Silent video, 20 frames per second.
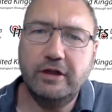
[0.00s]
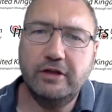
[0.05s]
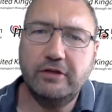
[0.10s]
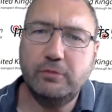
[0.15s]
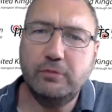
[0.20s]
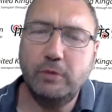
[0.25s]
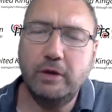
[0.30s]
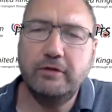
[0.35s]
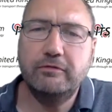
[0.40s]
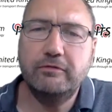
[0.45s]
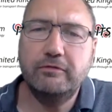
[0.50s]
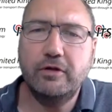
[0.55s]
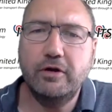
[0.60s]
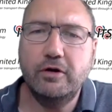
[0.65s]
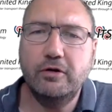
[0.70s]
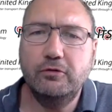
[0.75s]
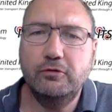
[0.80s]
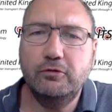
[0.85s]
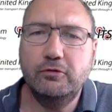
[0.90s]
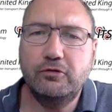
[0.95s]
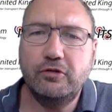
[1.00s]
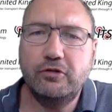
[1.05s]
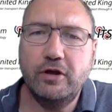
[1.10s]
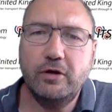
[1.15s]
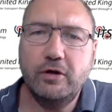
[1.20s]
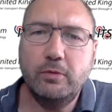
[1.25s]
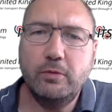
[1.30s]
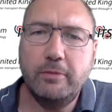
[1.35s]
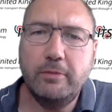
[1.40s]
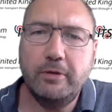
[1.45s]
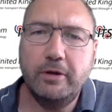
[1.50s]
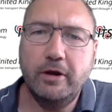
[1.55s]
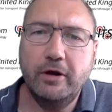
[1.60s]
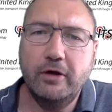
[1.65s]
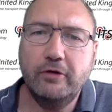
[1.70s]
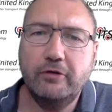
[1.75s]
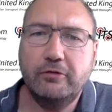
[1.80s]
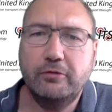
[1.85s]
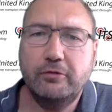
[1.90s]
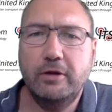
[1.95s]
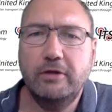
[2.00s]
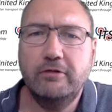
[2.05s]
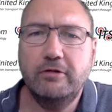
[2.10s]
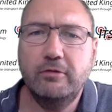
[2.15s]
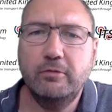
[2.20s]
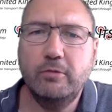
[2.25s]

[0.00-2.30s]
It's one of those webinars where